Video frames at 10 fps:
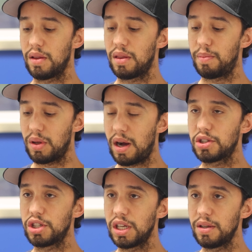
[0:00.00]
the
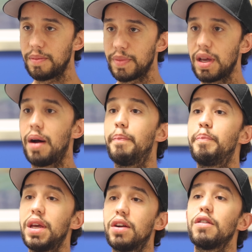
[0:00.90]
blockchain a
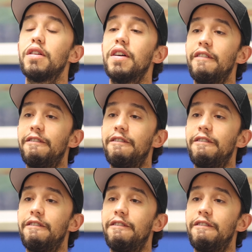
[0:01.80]
bigger